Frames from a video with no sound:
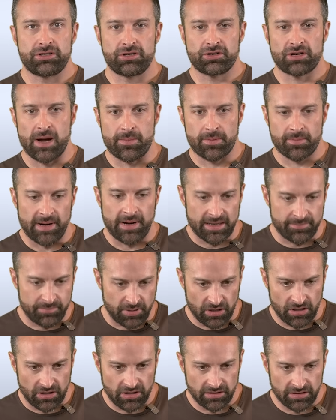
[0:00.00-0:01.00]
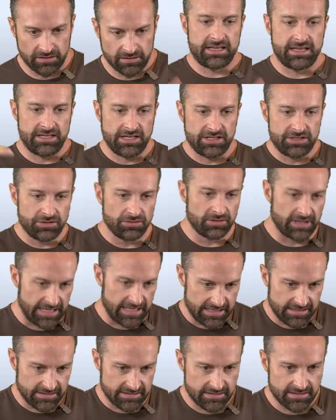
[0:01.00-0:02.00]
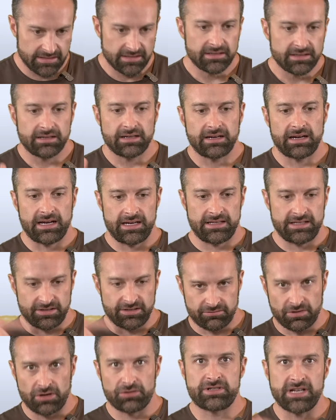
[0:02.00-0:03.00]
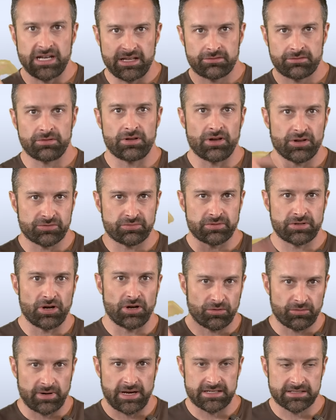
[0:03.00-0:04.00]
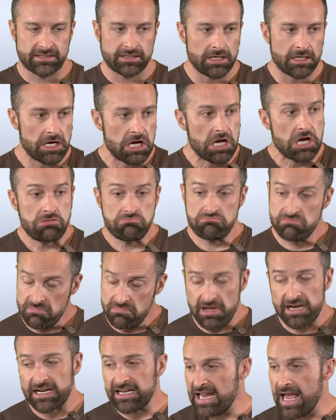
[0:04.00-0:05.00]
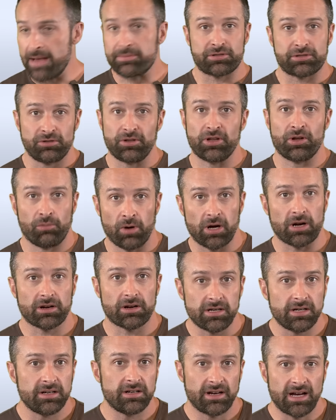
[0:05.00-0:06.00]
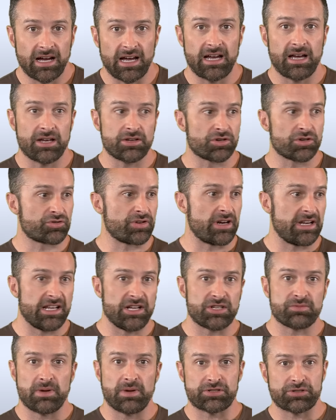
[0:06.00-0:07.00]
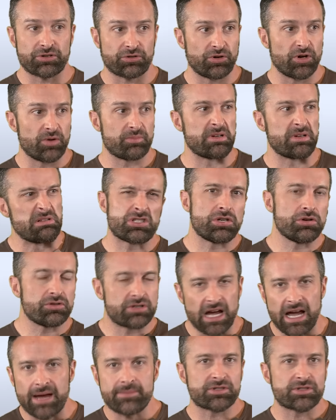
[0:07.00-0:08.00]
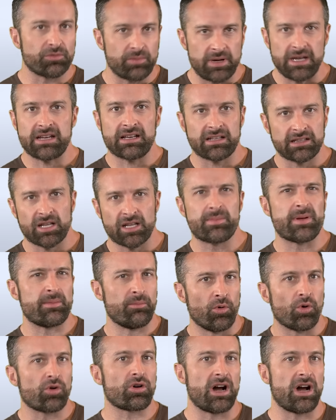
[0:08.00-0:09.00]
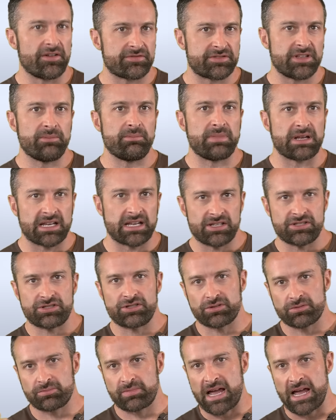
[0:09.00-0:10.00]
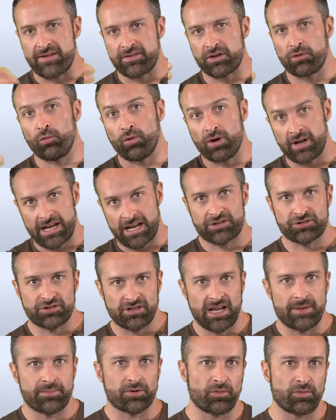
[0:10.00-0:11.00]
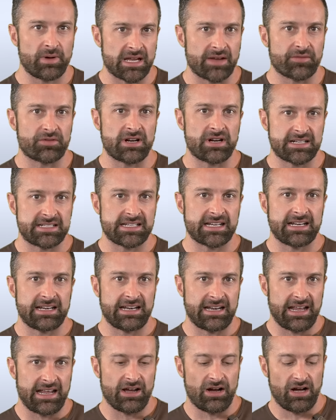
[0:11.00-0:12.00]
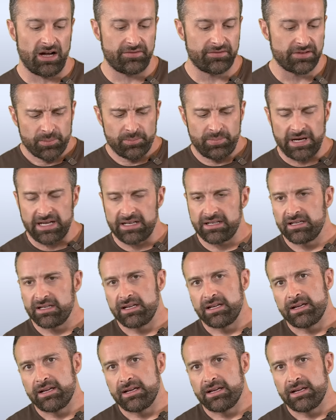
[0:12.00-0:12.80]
do your upper body pull, and then do legs, and then rotate through those with no rest. That can absolutely work. Uh, you're training each muscle group two times a week, a little bit more often because you're having one extra day per week if you're not taking the day off. But